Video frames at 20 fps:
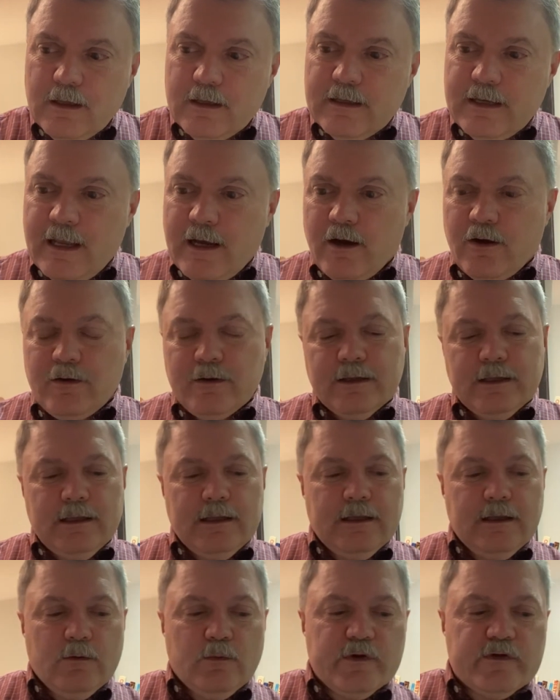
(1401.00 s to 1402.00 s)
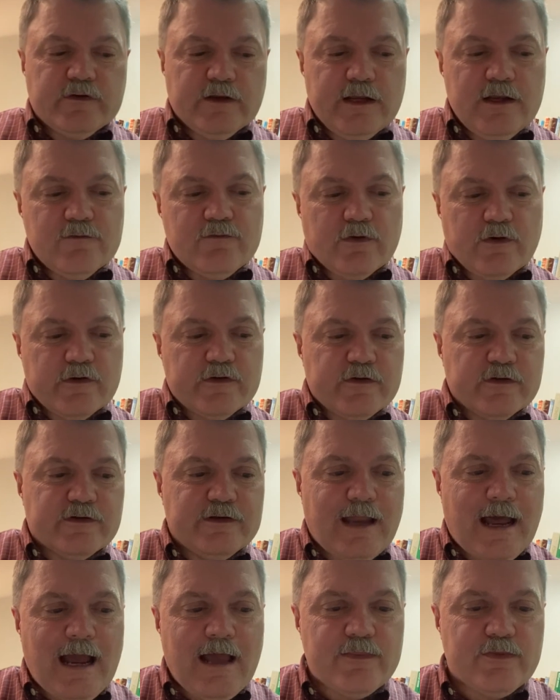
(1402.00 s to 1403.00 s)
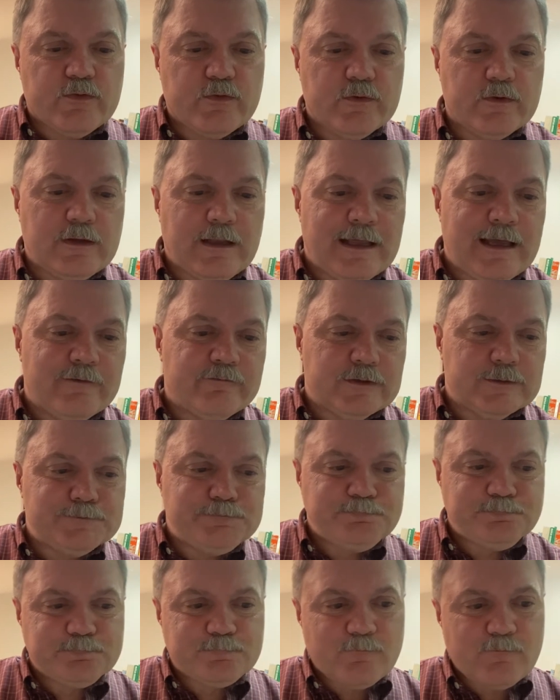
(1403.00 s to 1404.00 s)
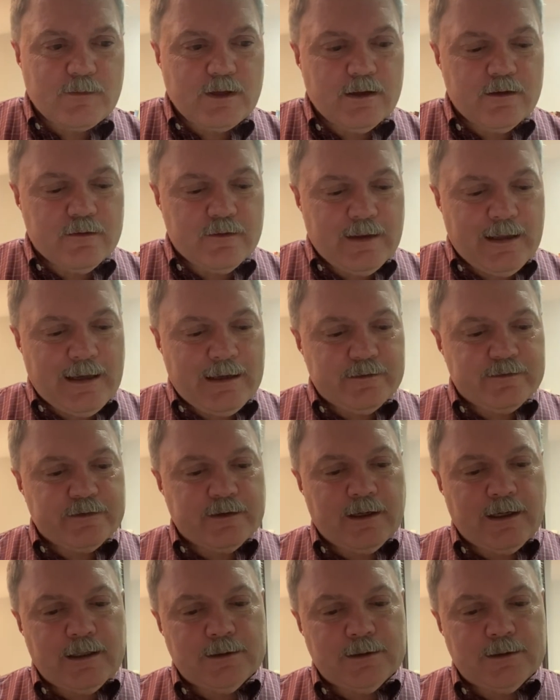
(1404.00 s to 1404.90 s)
Now, we see in verses 9 through 11 that